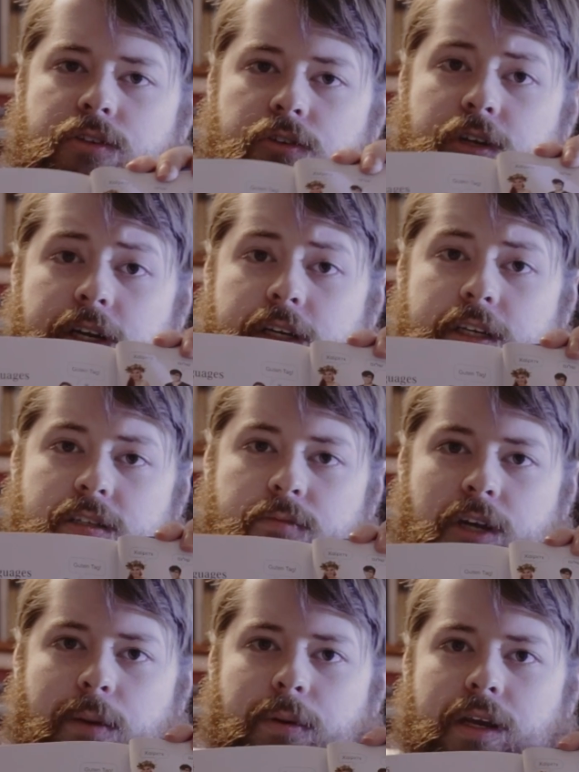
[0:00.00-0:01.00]
and you're trying to teach them
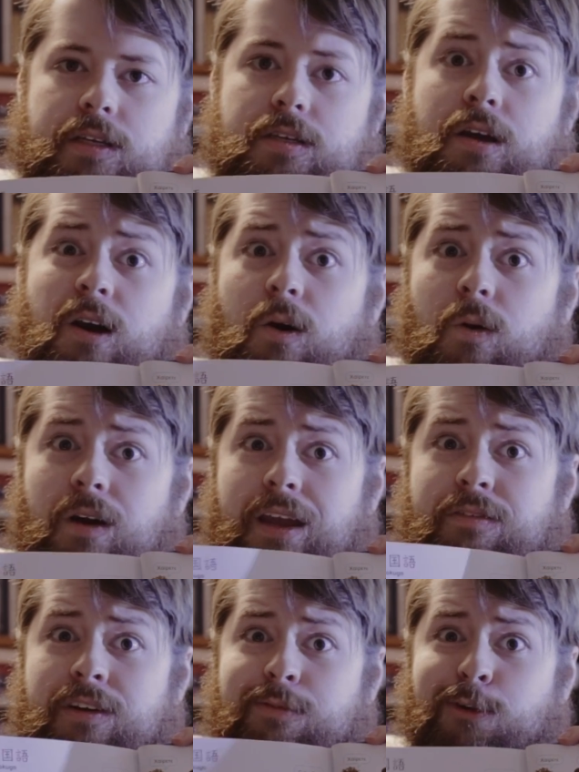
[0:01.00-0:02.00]
Japanese, or
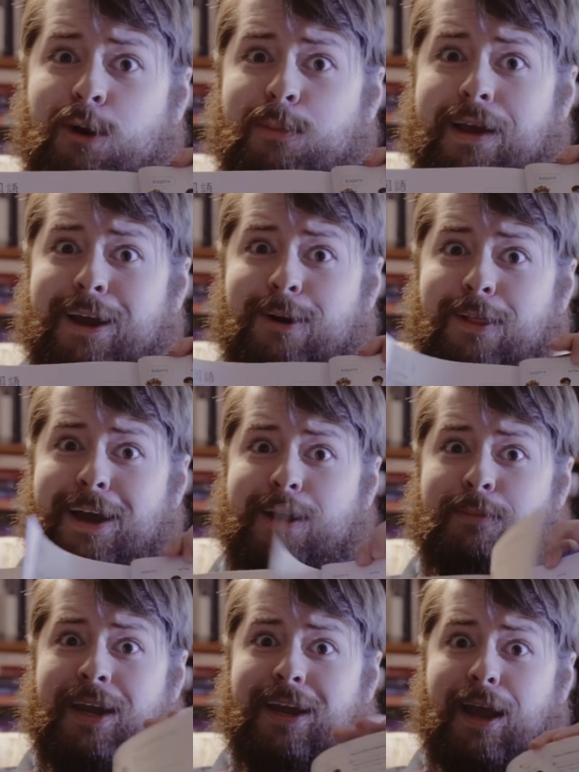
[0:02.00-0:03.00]
even if you're a beginner
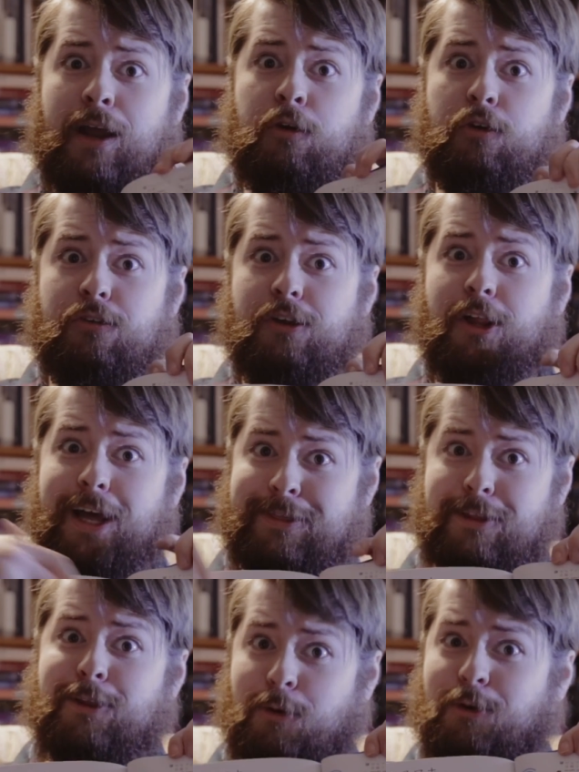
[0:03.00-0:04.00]
like me and you're still at
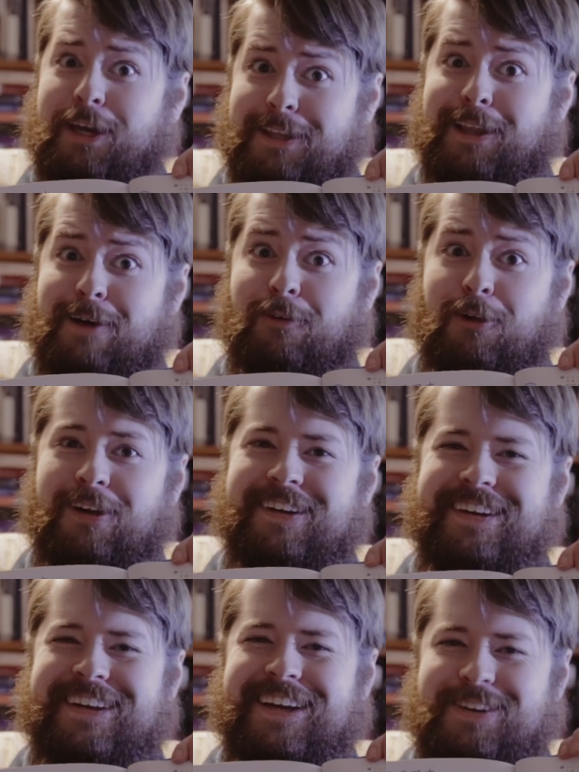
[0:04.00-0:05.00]
the little kid level
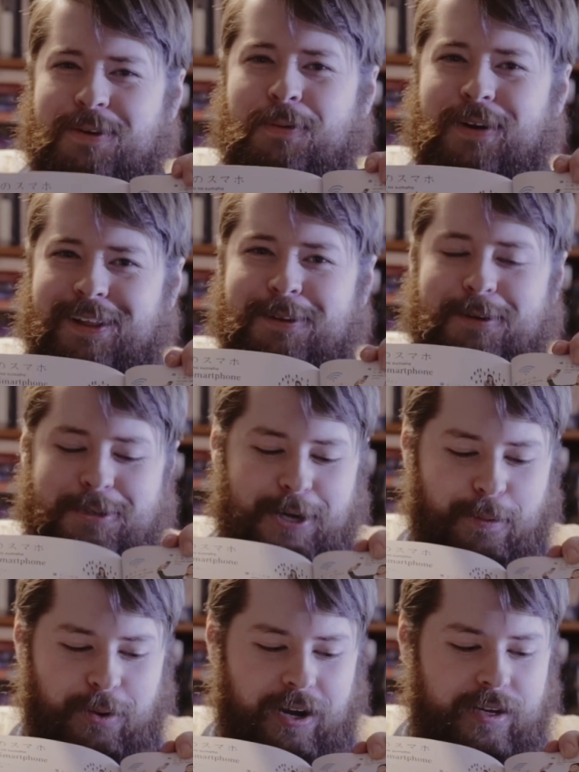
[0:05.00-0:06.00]
and you want to learn
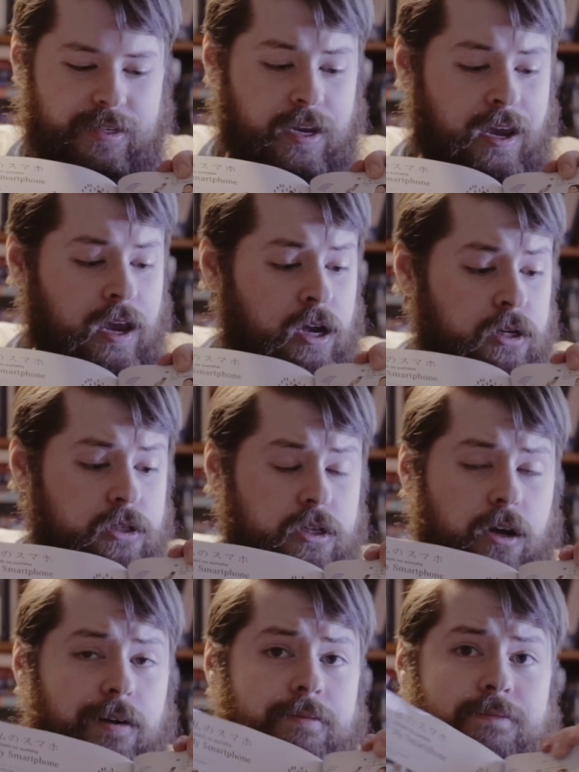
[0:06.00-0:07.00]
Japanese.
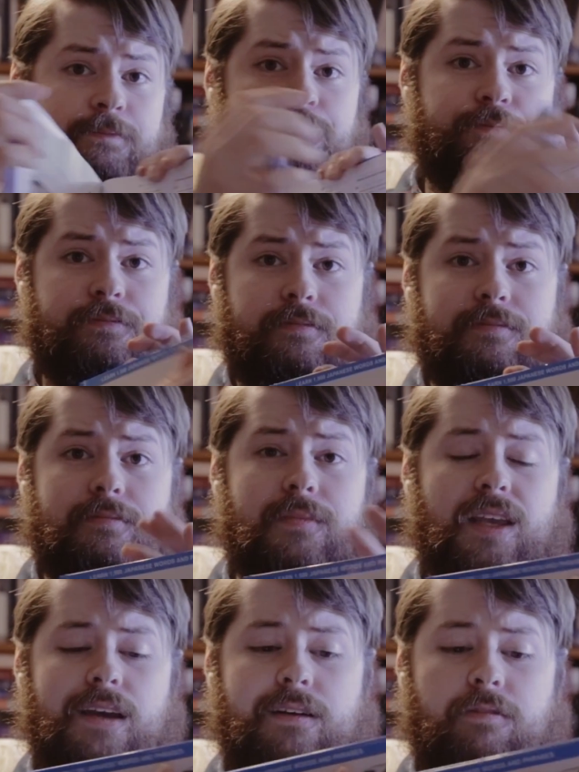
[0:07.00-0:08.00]
So
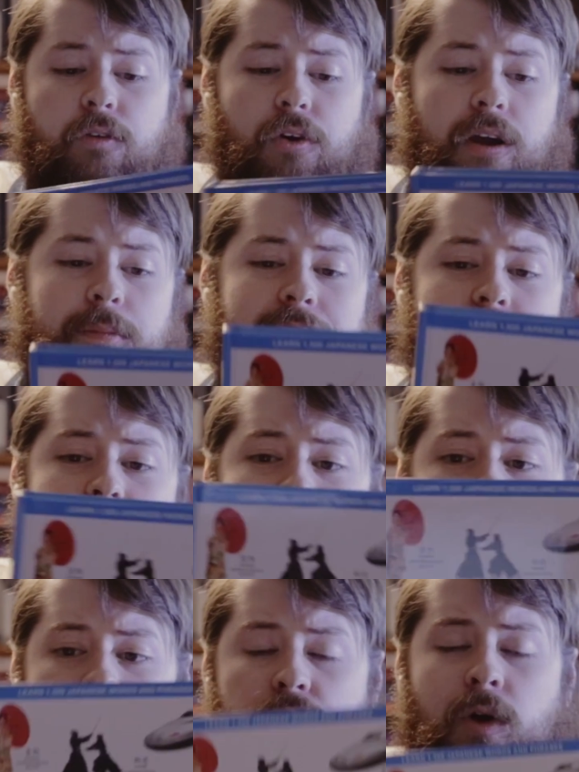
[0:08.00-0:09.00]
definitely recommend
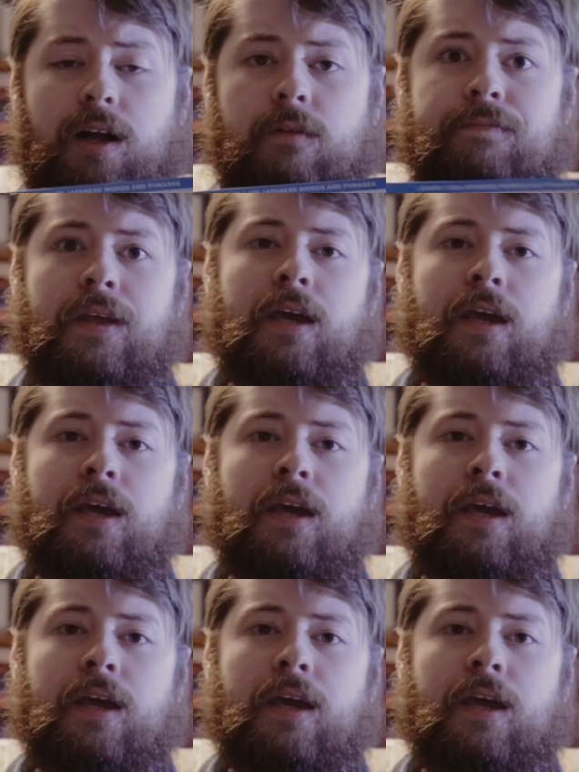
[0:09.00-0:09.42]
this as well.